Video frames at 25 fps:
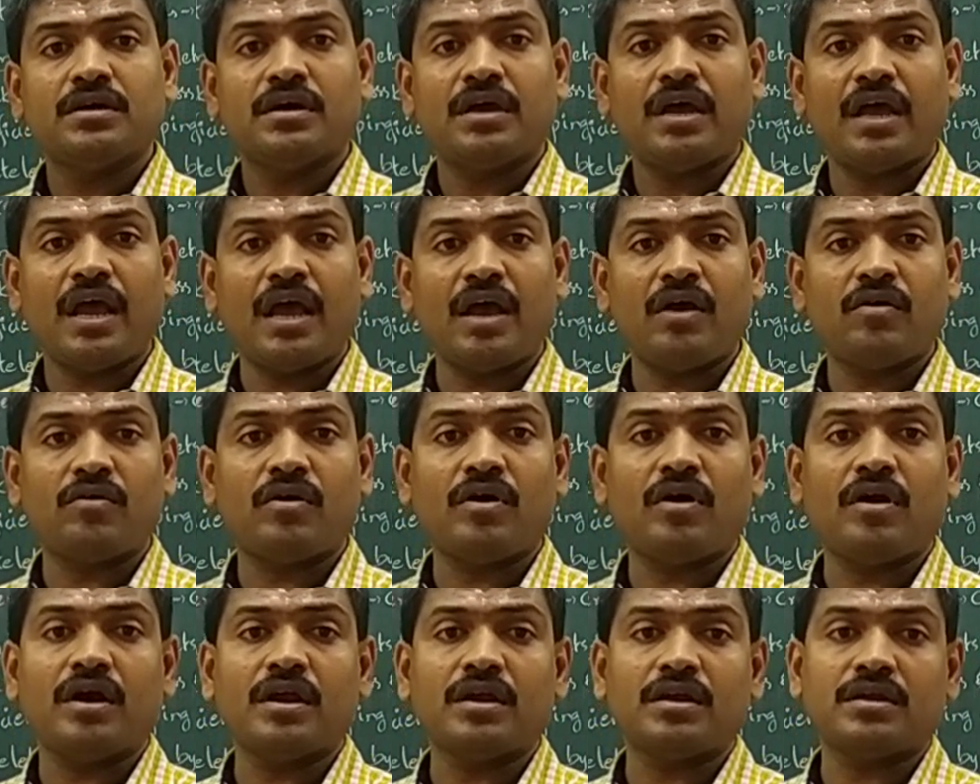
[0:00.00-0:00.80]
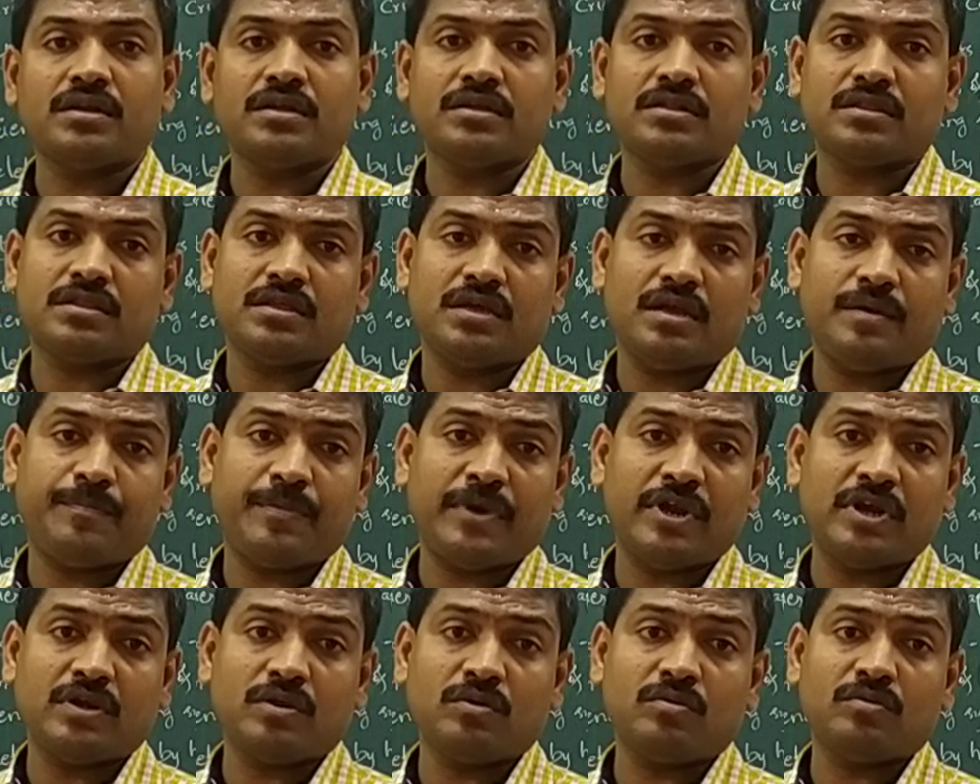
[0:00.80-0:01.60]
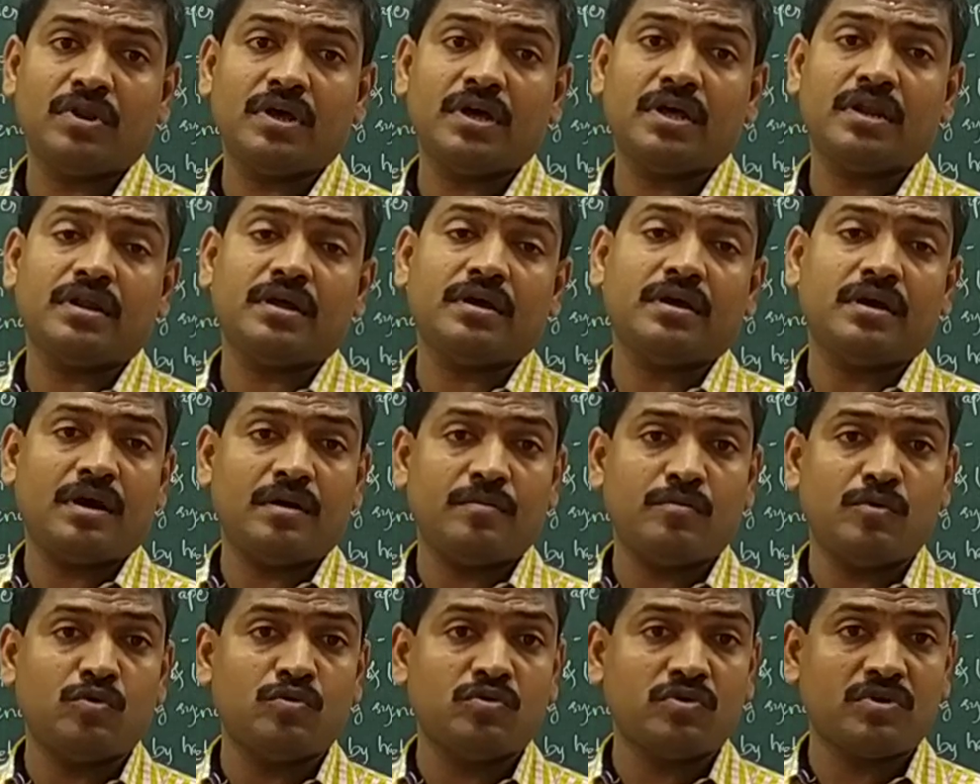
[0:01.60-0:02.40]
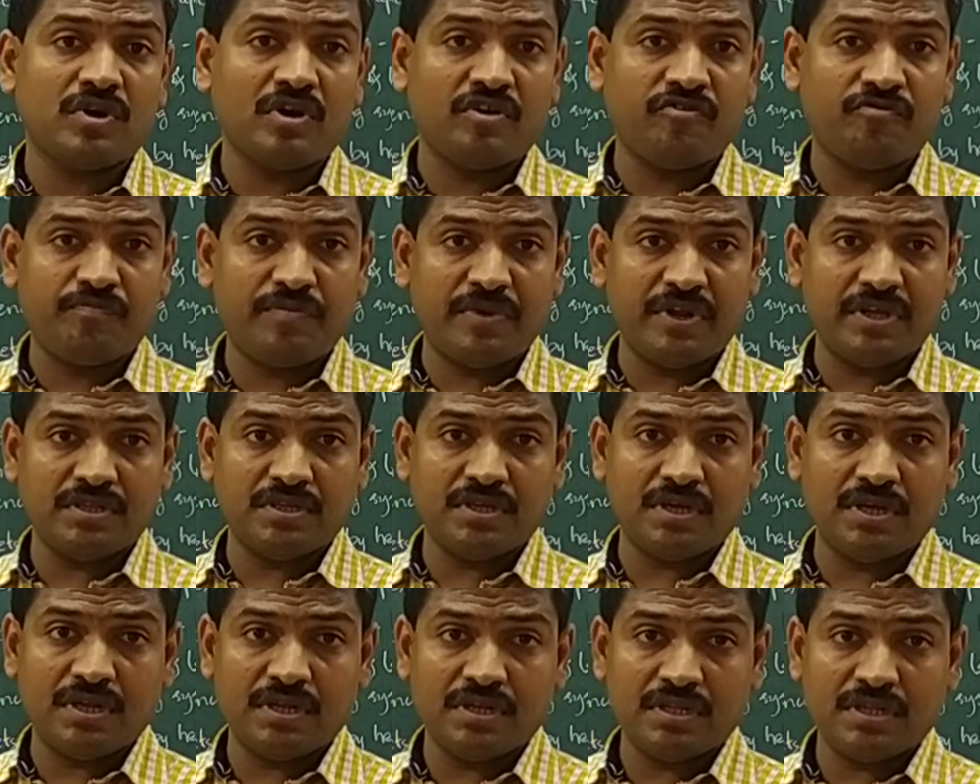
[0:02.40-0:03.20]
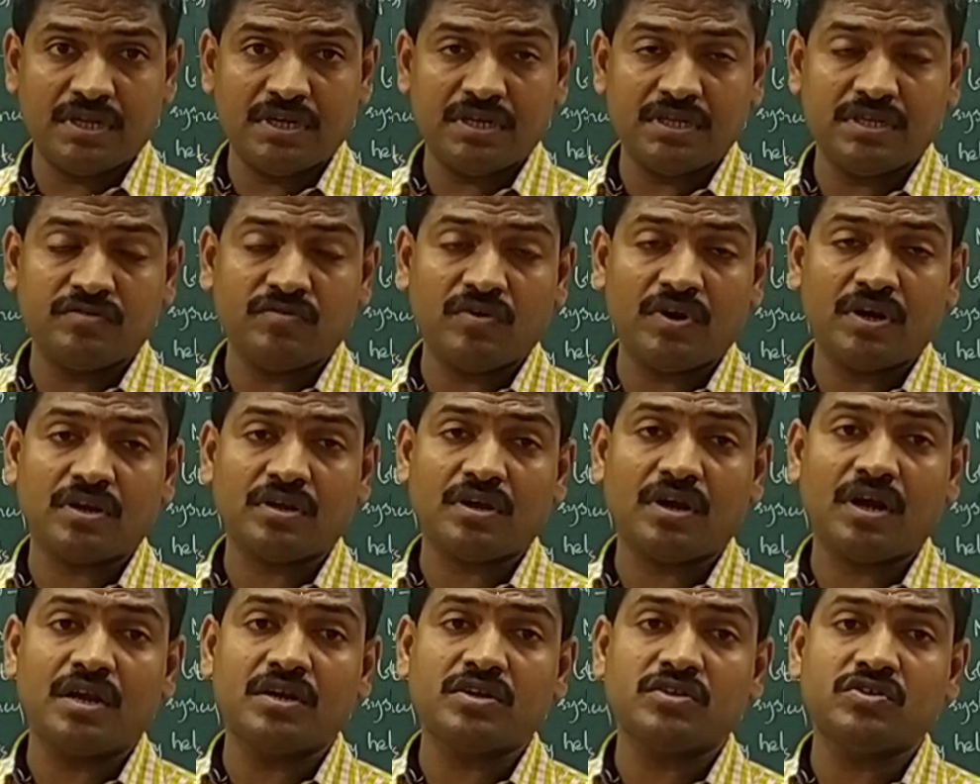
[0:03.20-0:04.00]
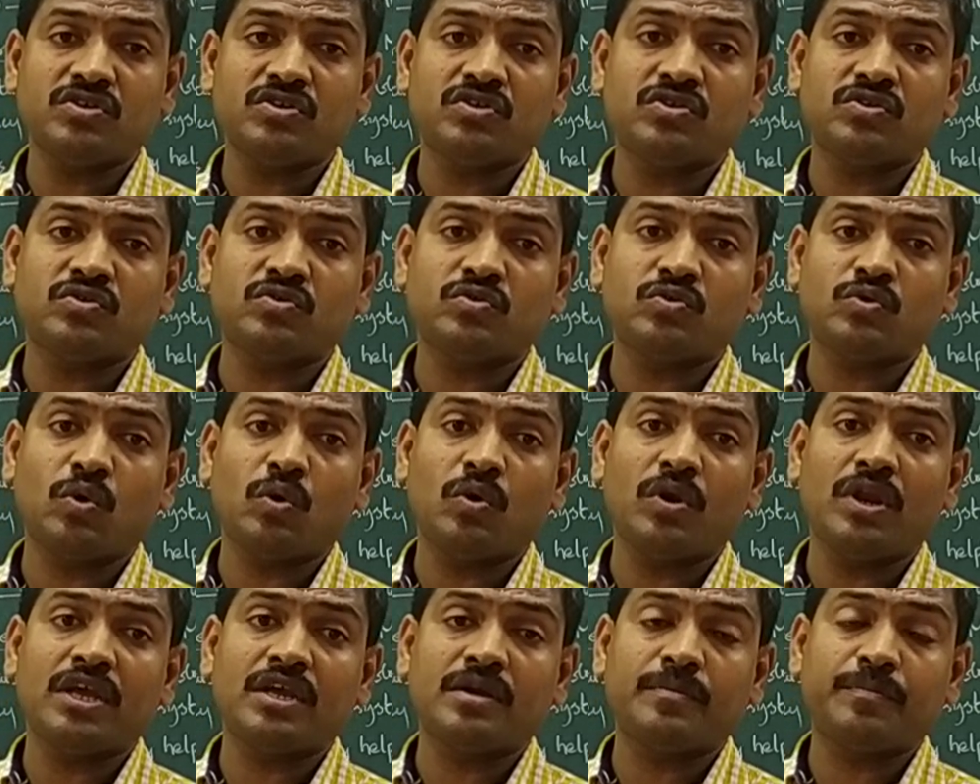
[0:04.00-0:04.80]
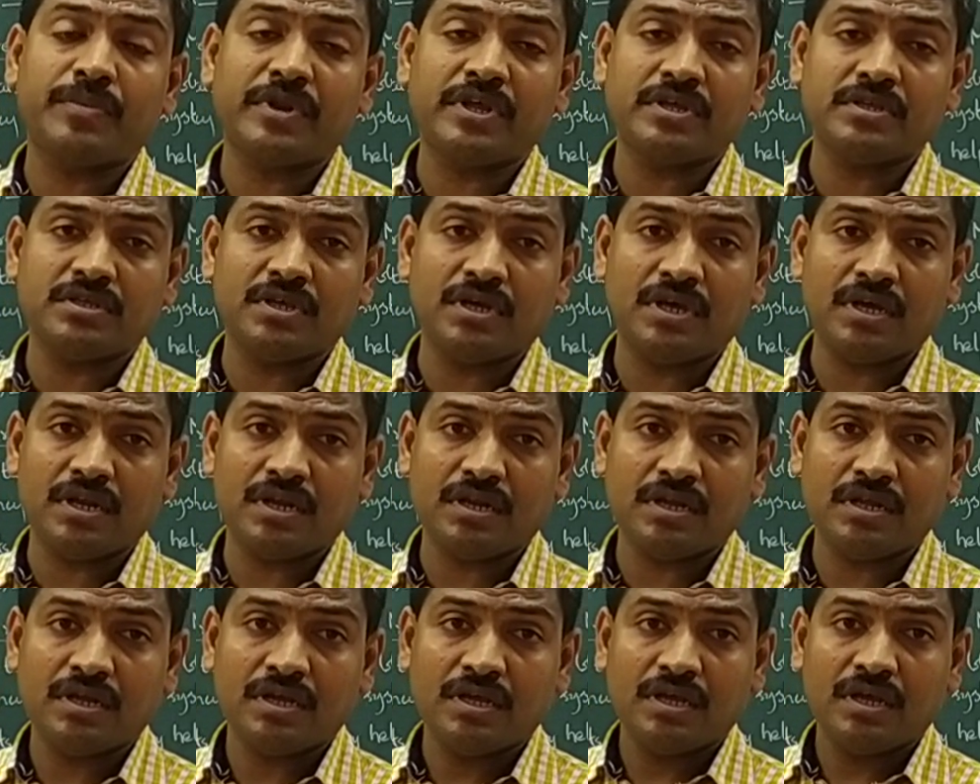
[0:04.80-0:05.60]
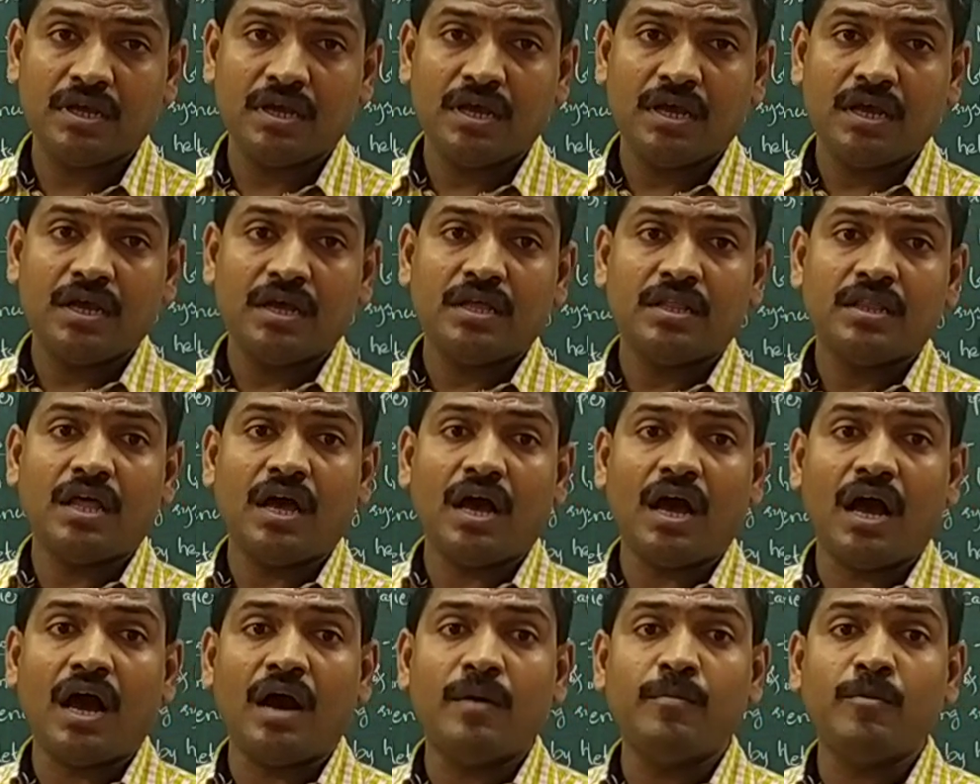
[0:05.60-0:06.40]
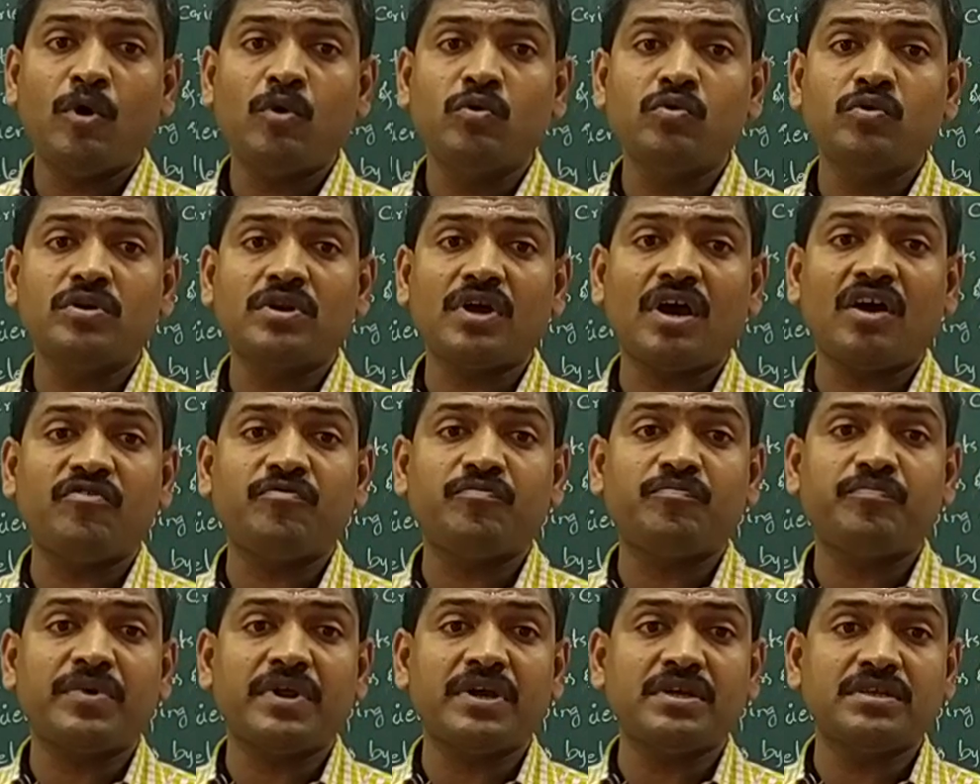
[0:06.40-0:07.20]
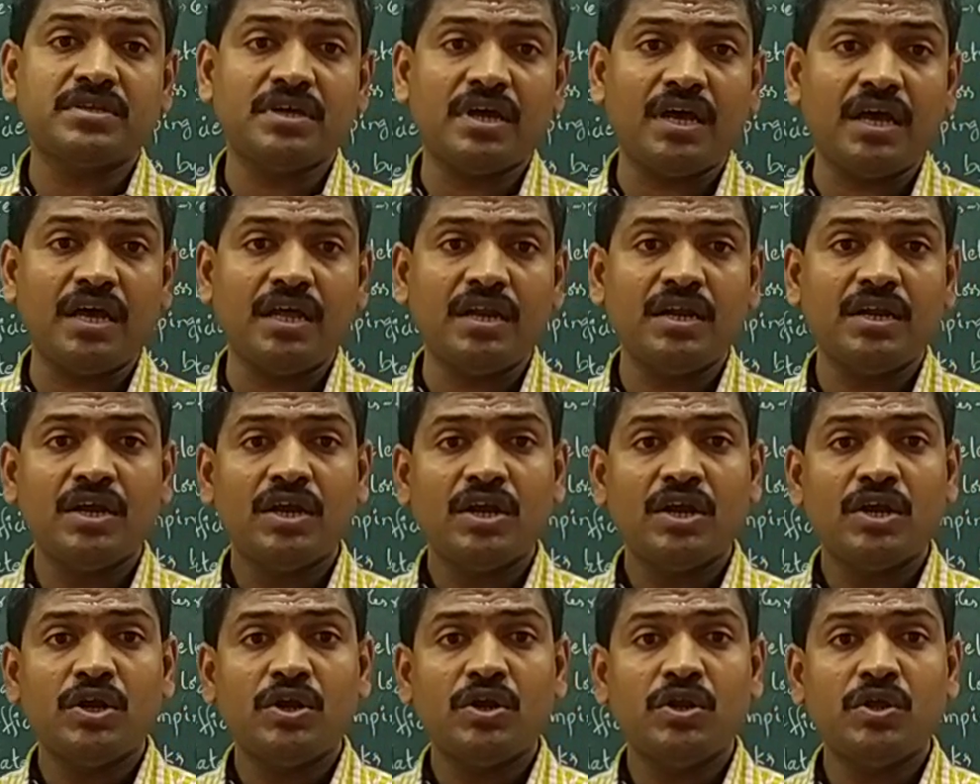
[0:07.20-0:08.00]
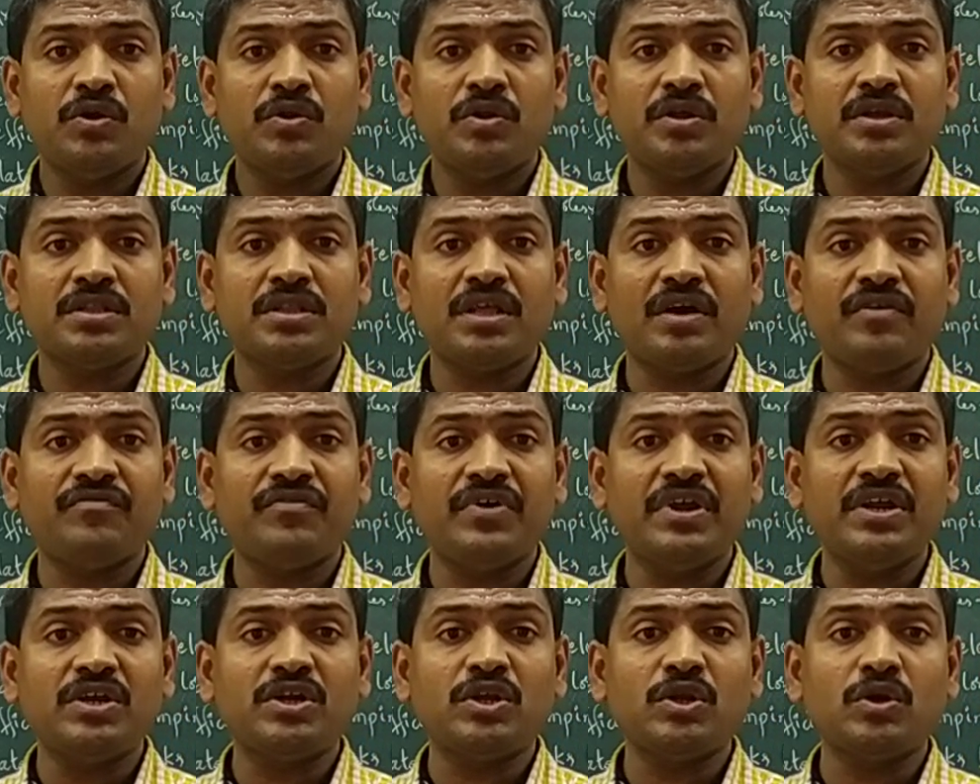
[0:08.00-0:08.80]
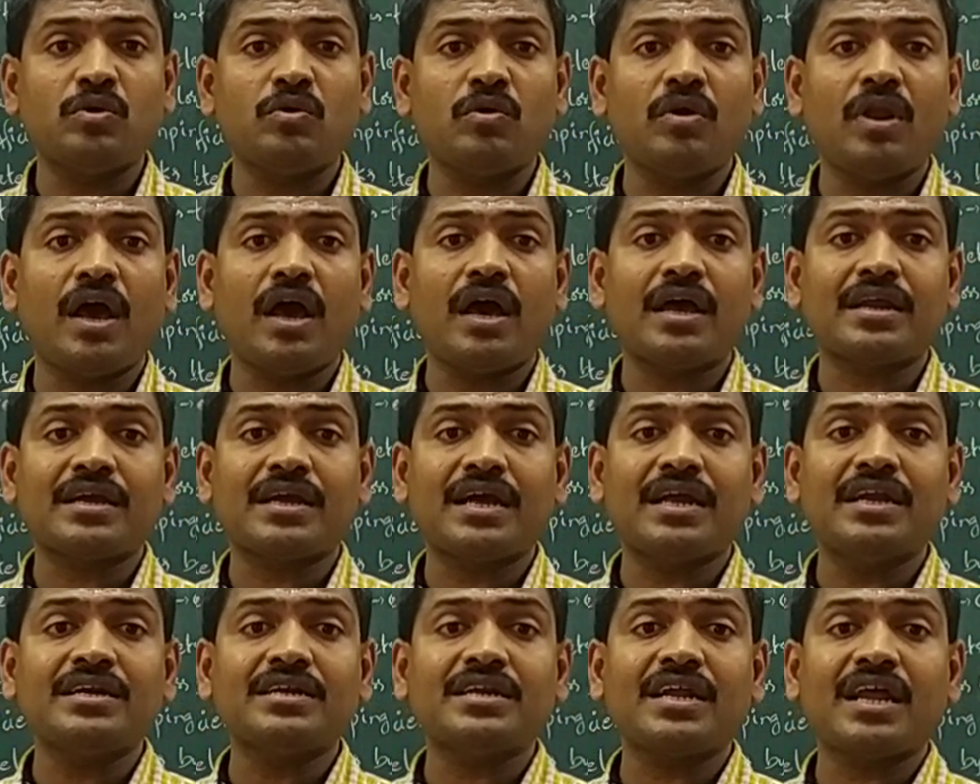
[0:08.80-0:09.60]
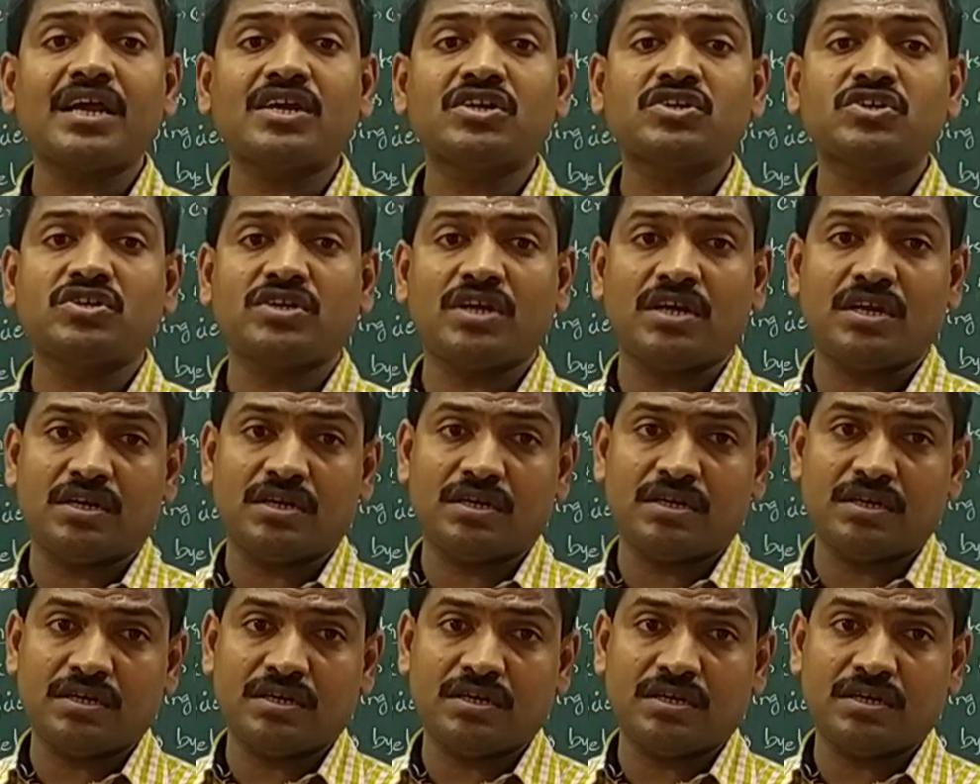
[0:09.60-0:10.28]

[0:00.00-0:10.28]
have got a particular amount of pressure. That is what called systolic pressure. The amount of pressure during the ventricular contraction,